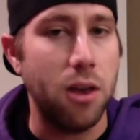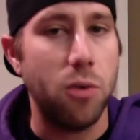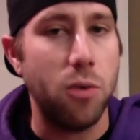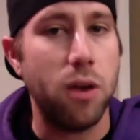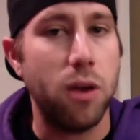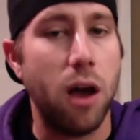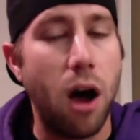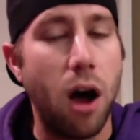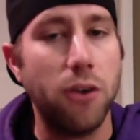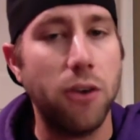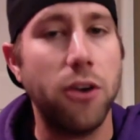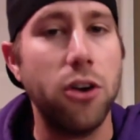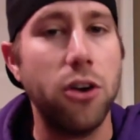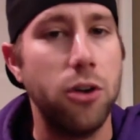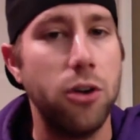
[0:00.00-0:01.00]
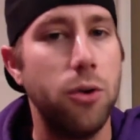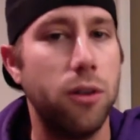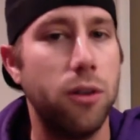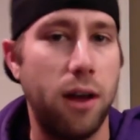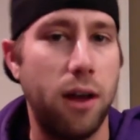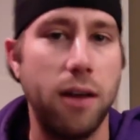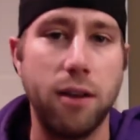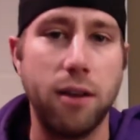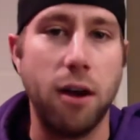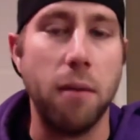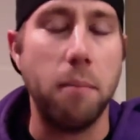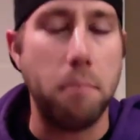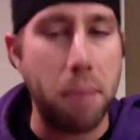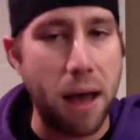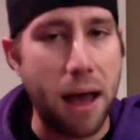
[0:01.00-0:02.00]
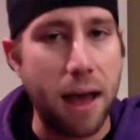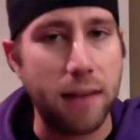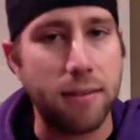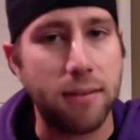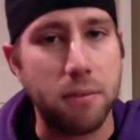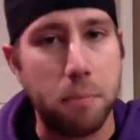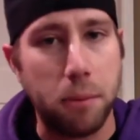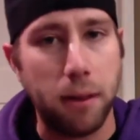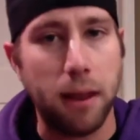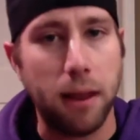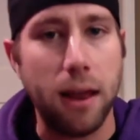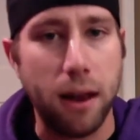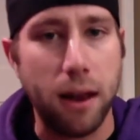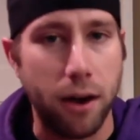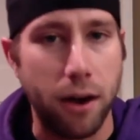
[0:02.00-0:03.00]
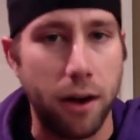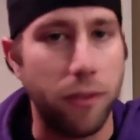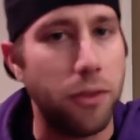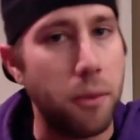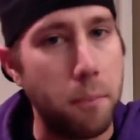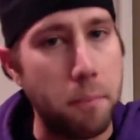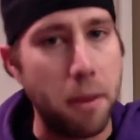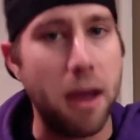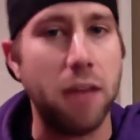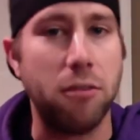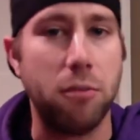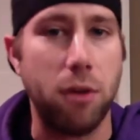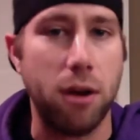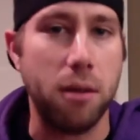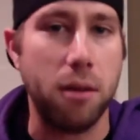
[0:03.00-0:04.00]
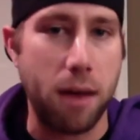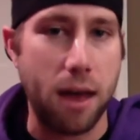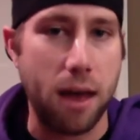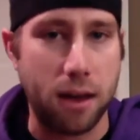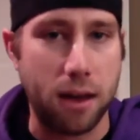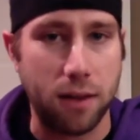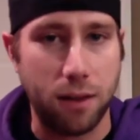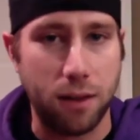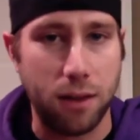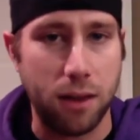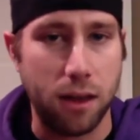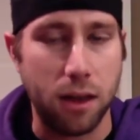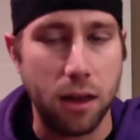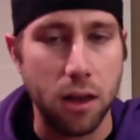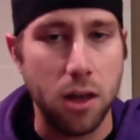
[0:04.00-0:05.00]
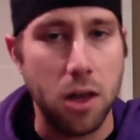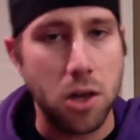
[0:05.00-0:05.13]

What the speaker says: we underutilize our best player, the best running back in the league.